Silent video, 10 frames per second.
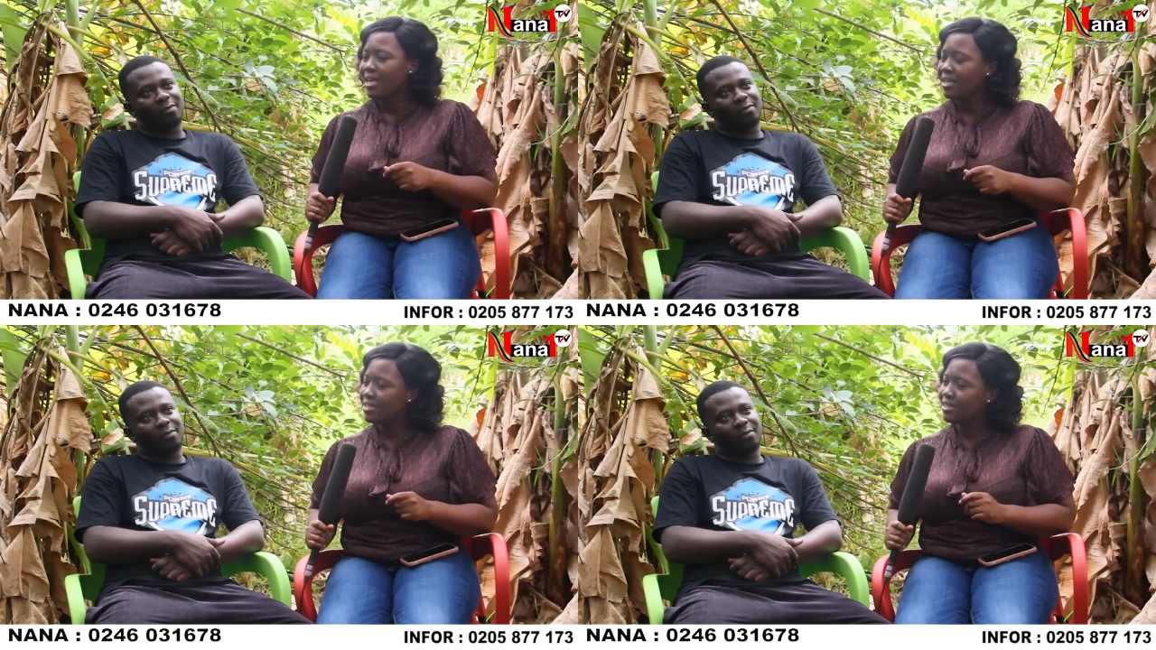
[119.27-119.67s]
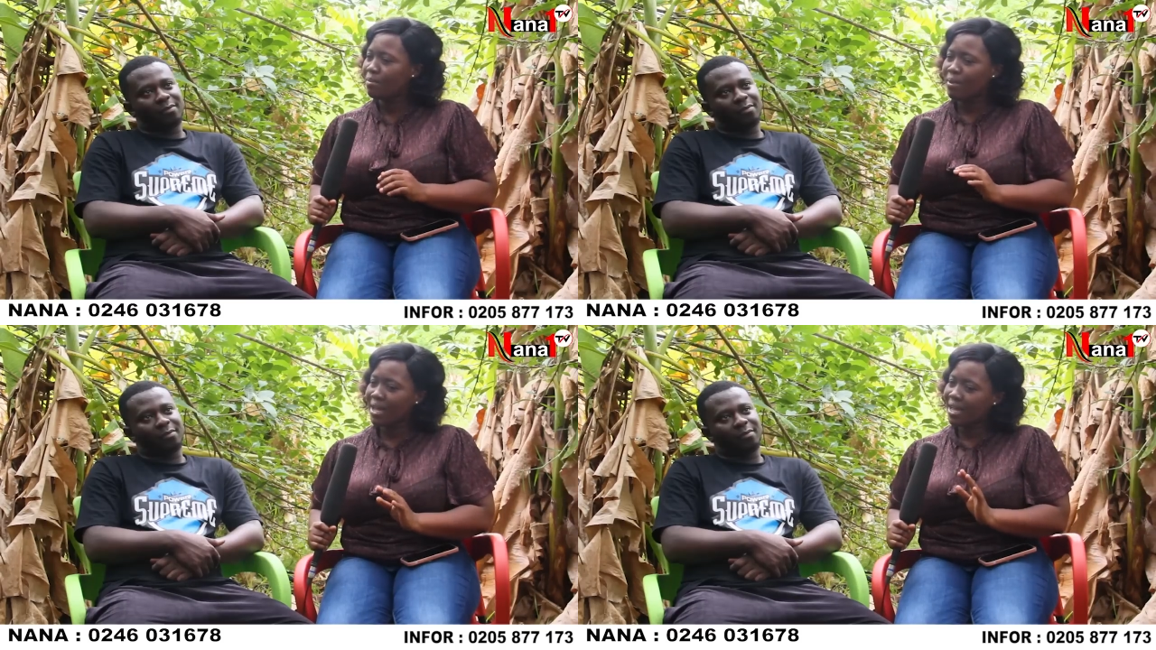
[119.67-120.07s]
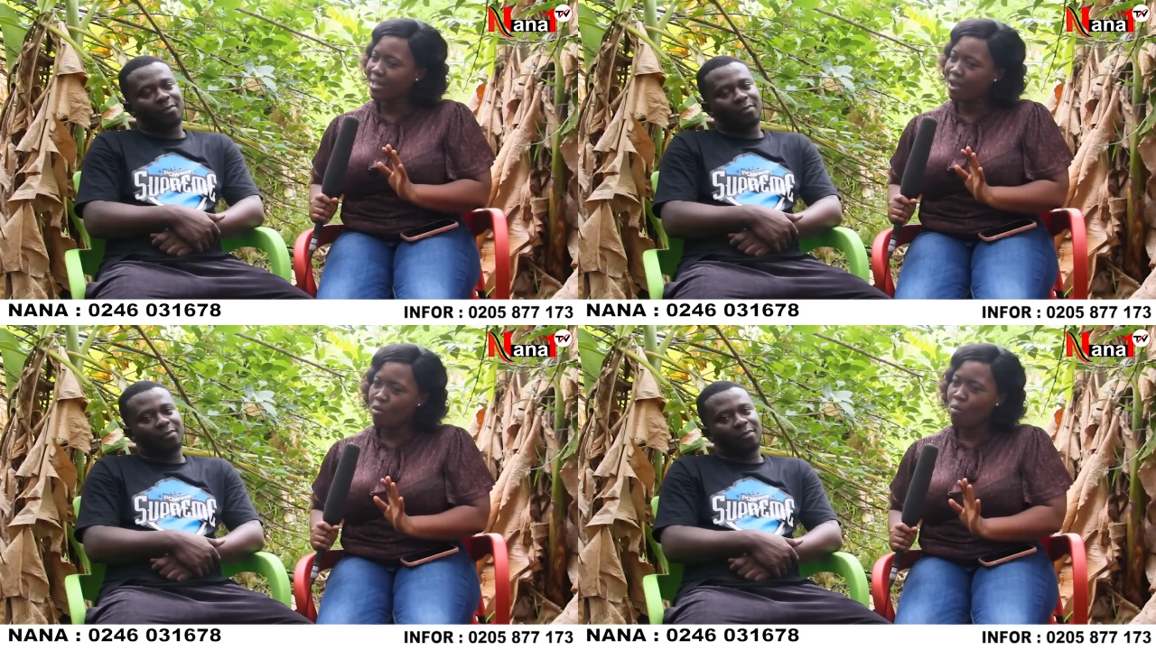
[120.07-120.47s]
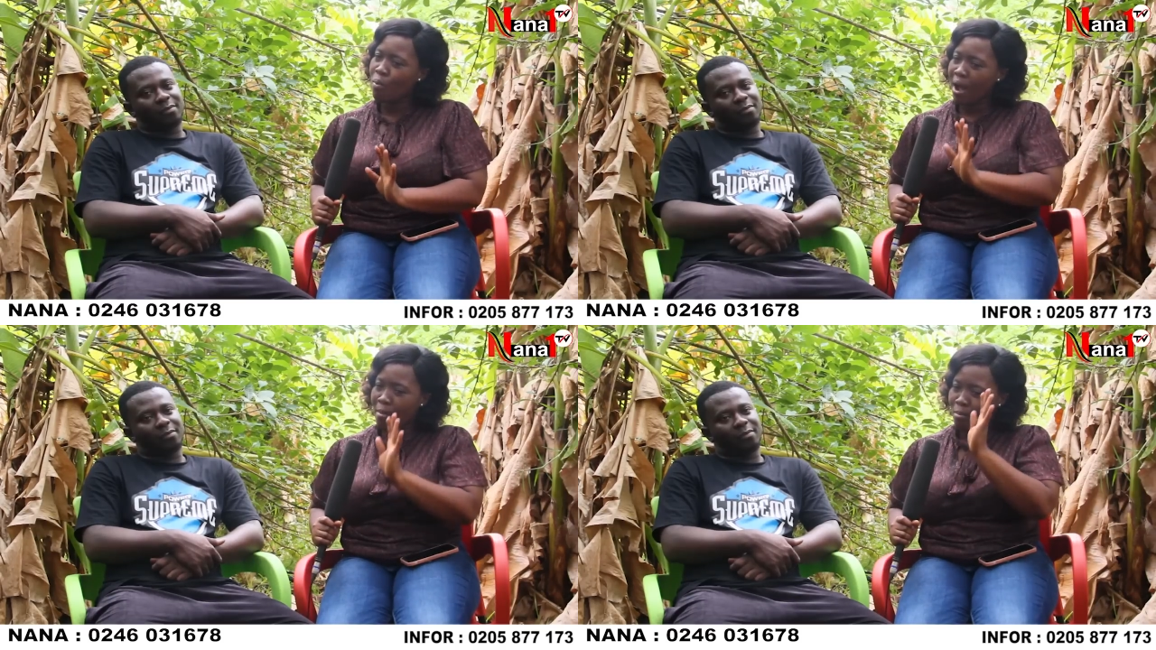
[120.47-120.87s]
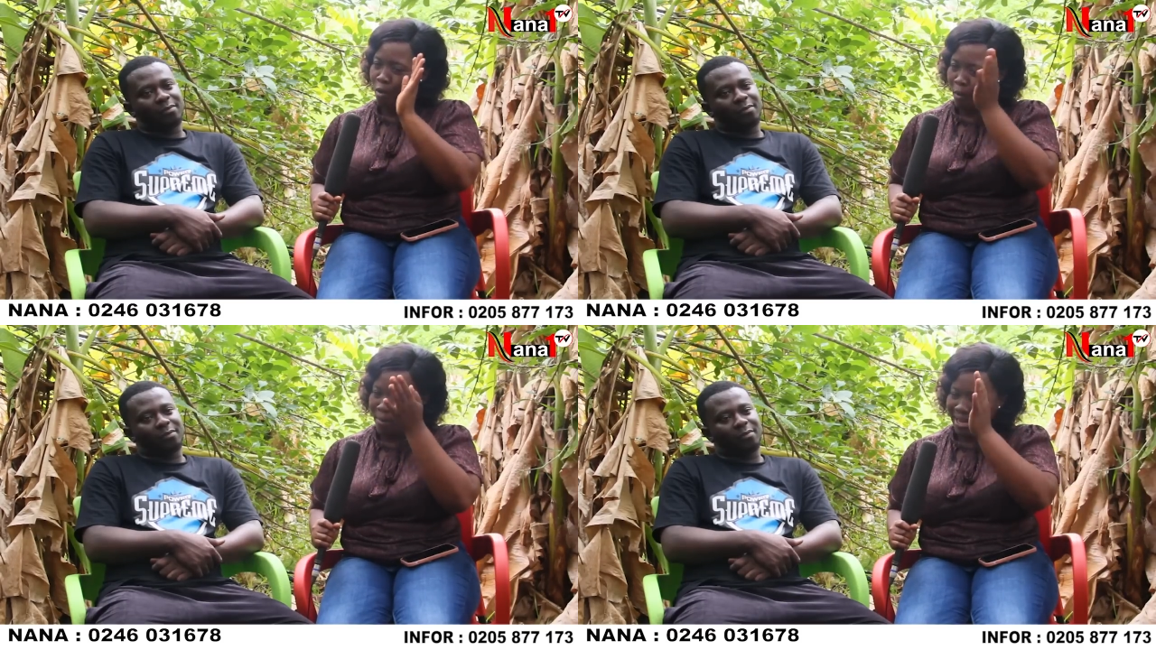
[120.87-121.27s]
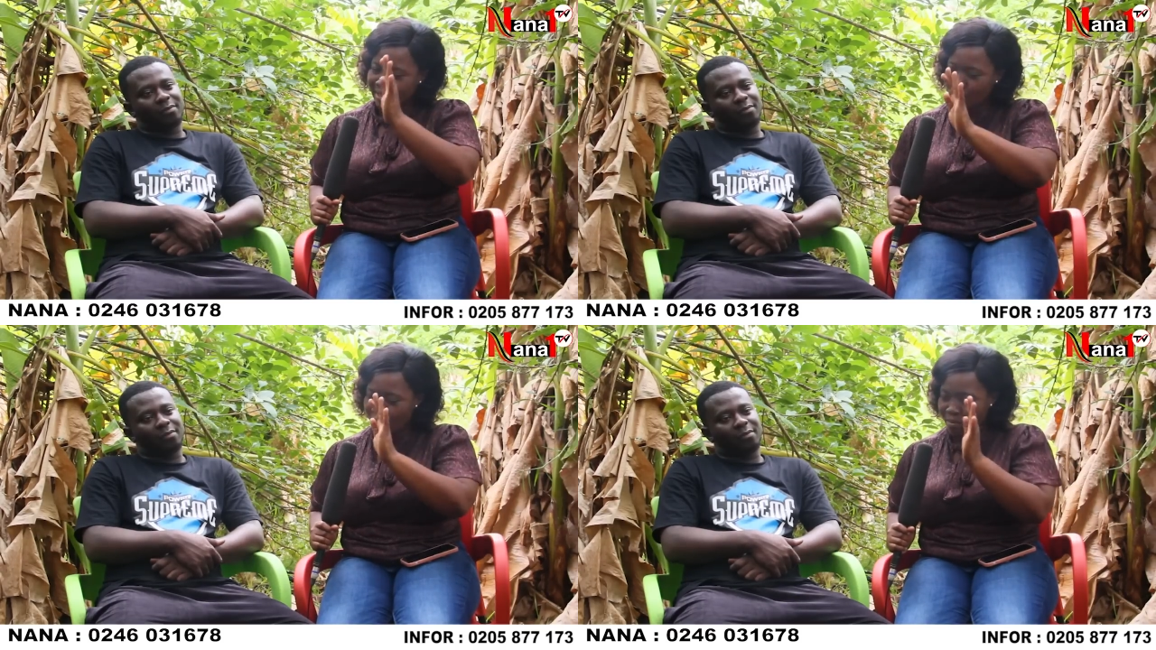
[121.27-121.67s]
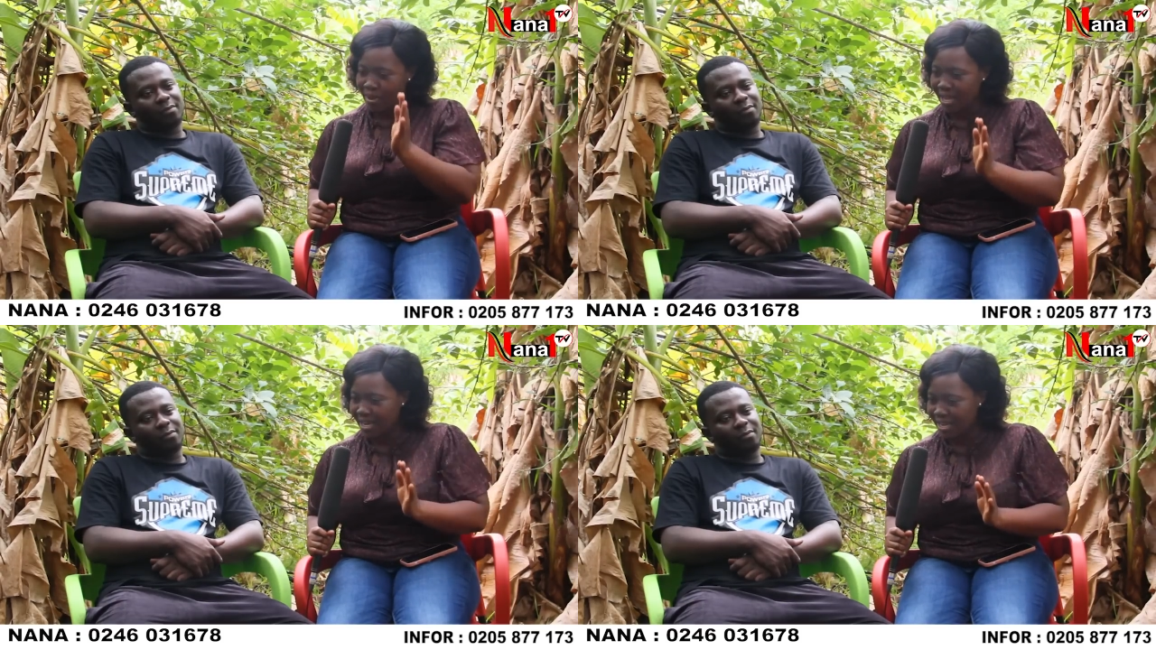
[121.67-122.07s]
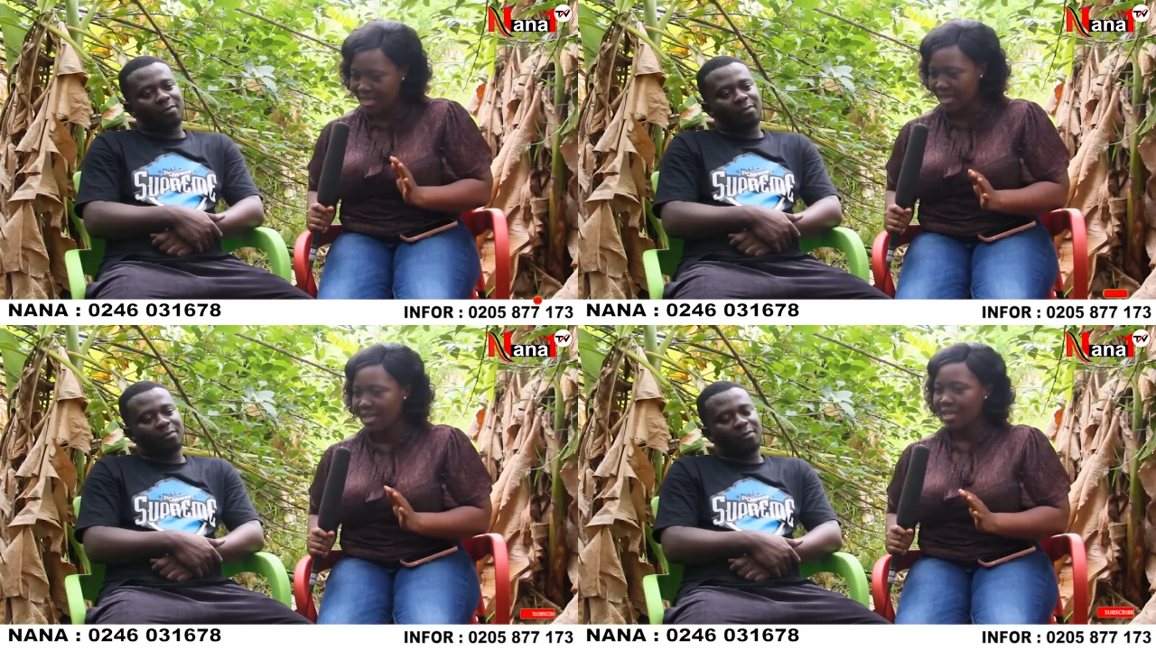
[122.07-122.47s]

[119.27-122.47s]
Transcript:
Speaker 1: enti e be ka nyankopon abo ba se wo be ni